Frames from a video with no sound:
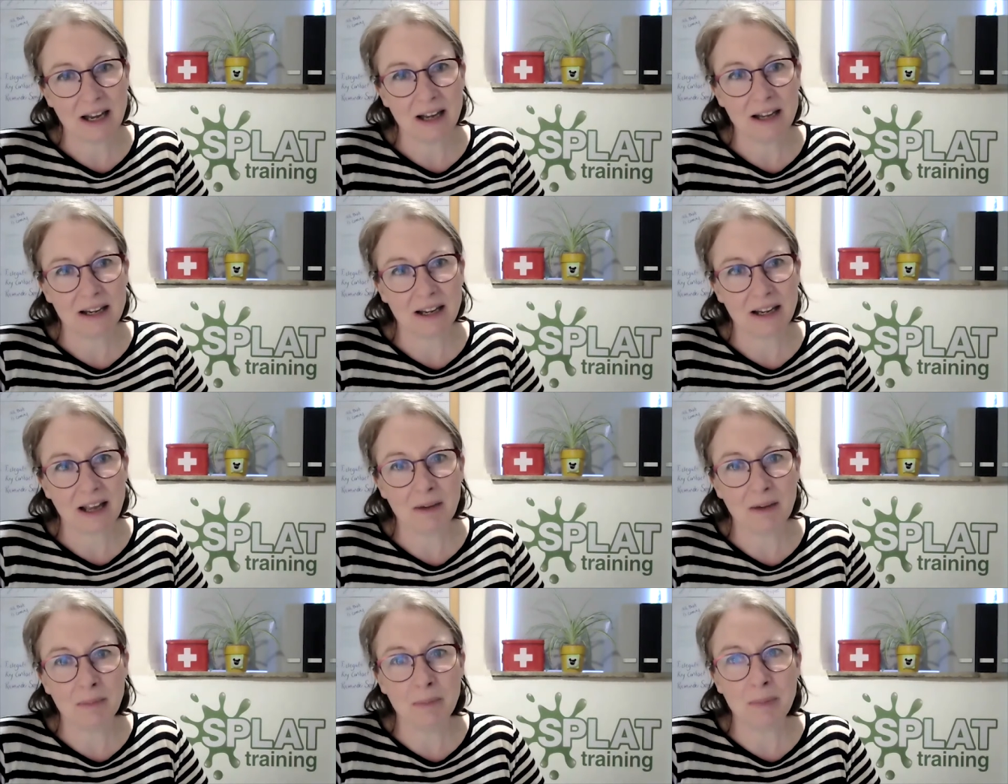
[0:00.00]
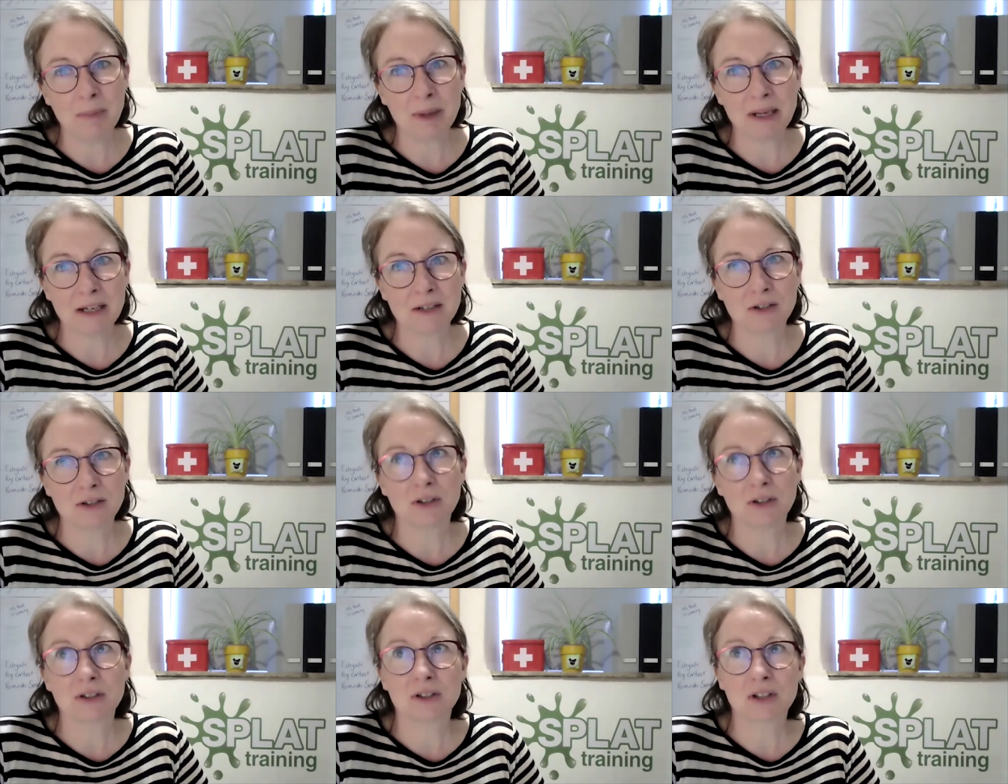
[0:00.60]
It can be
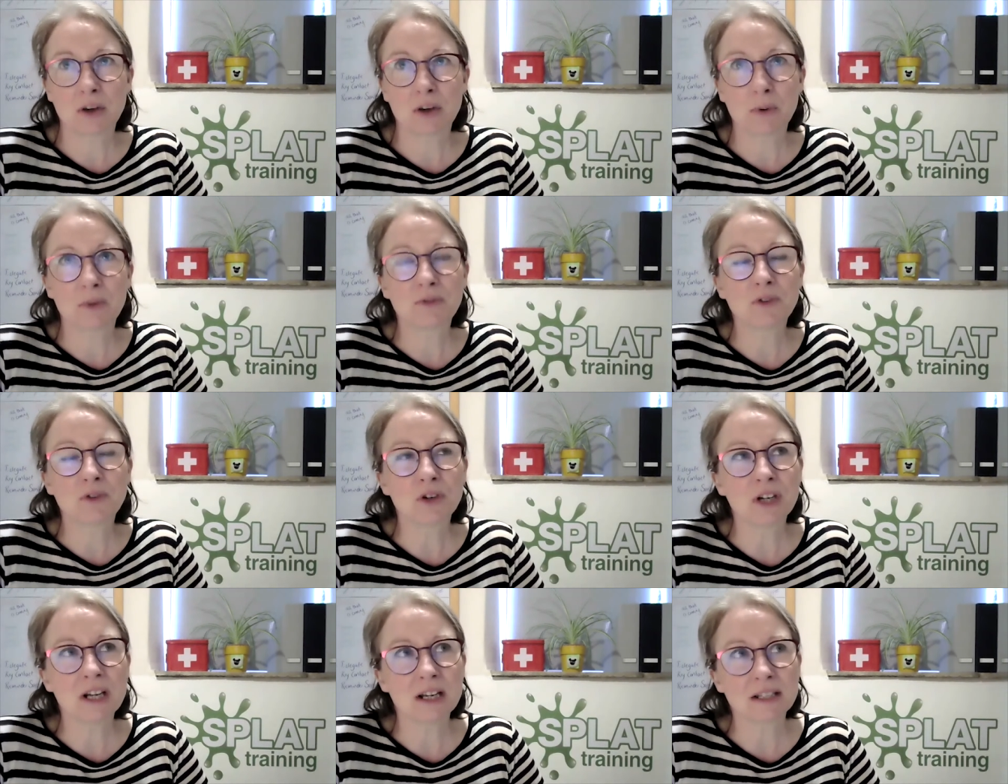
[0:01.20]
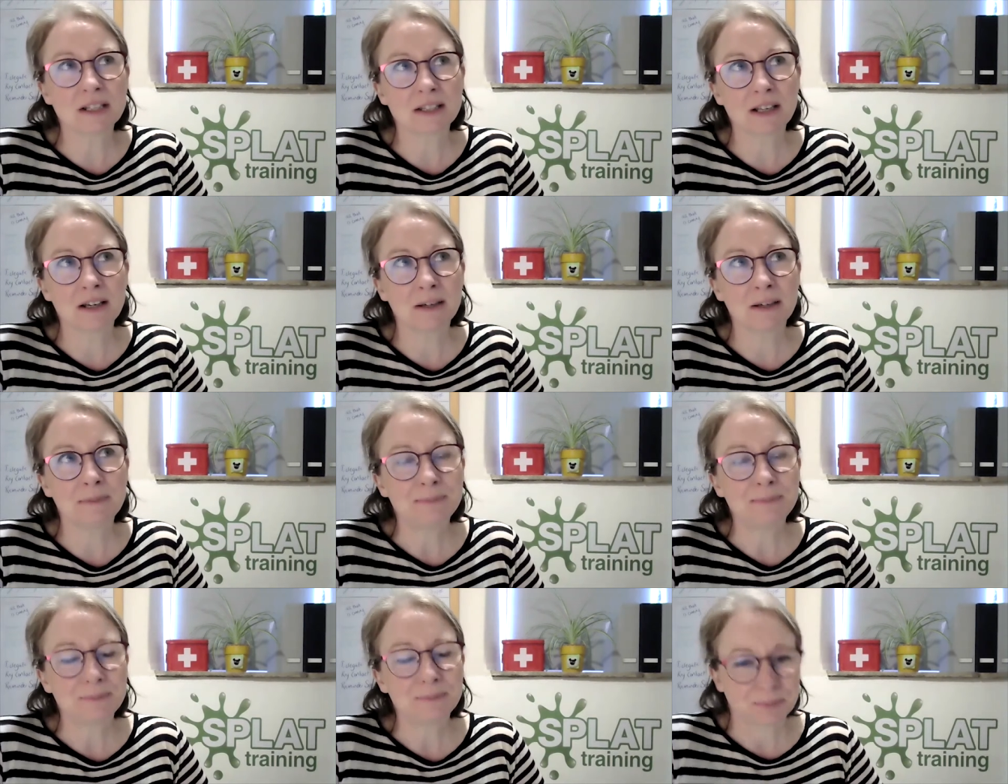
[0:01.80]
done. So we've done it as
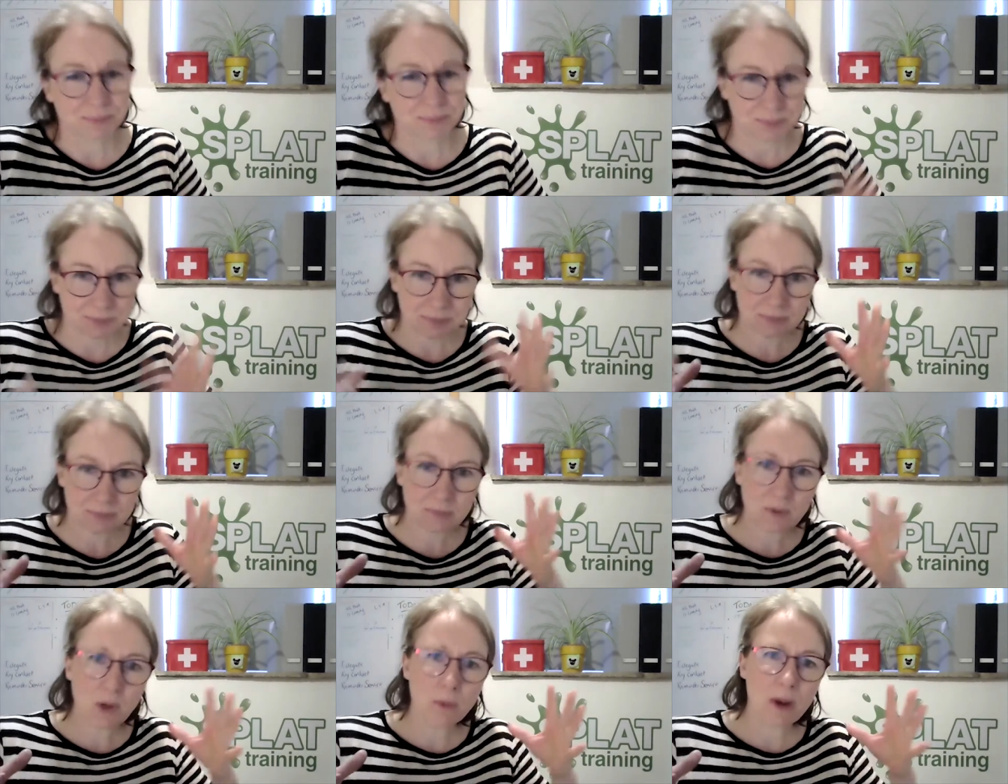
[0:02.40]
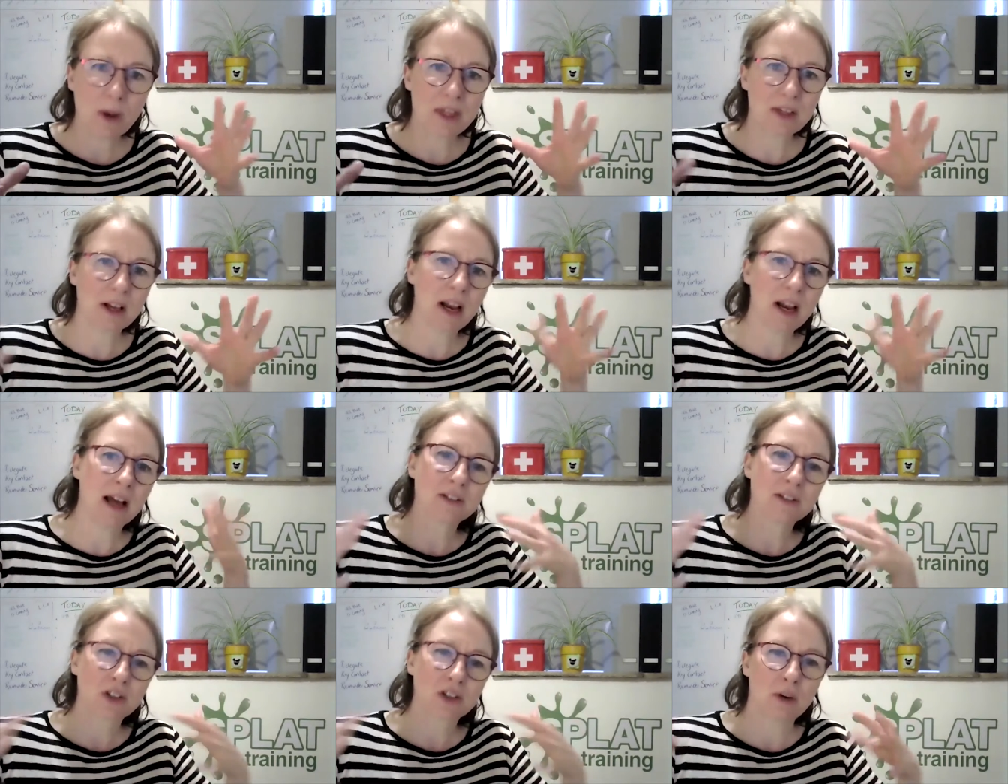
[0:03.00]
where the
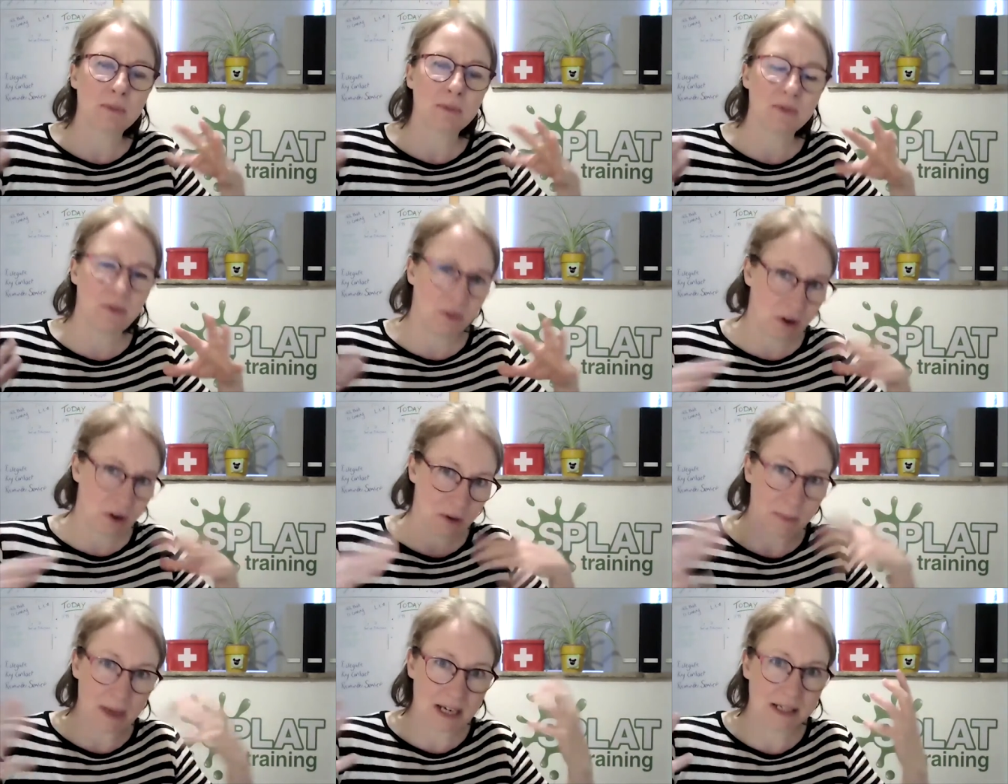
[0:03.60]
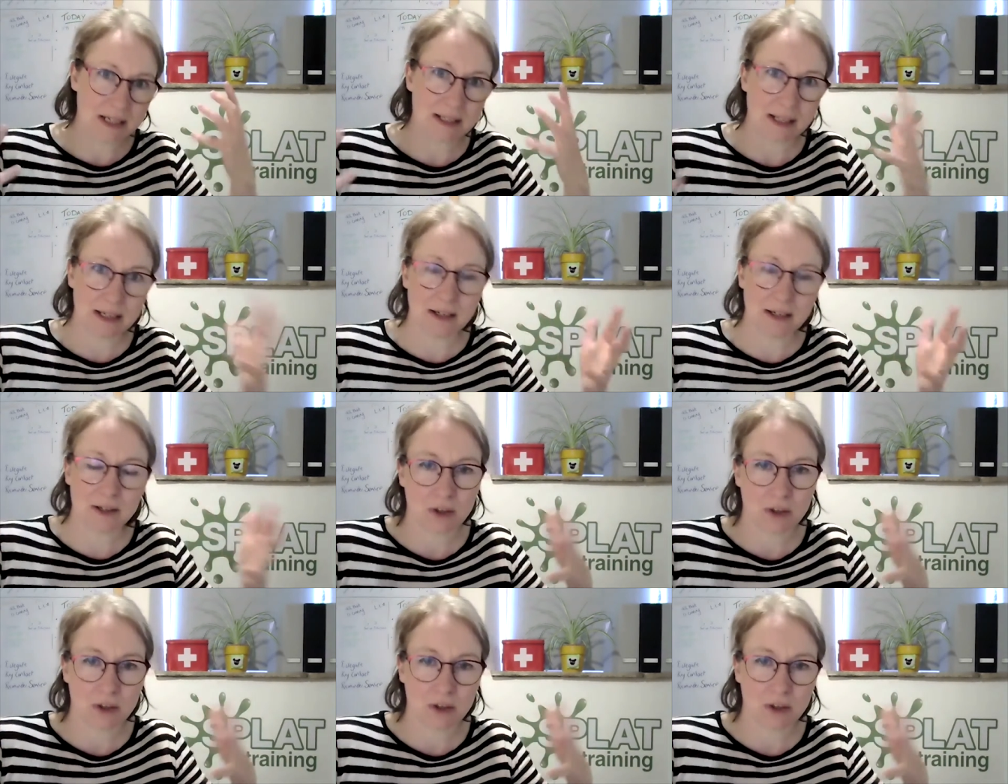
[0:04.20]
clients come for a meeting.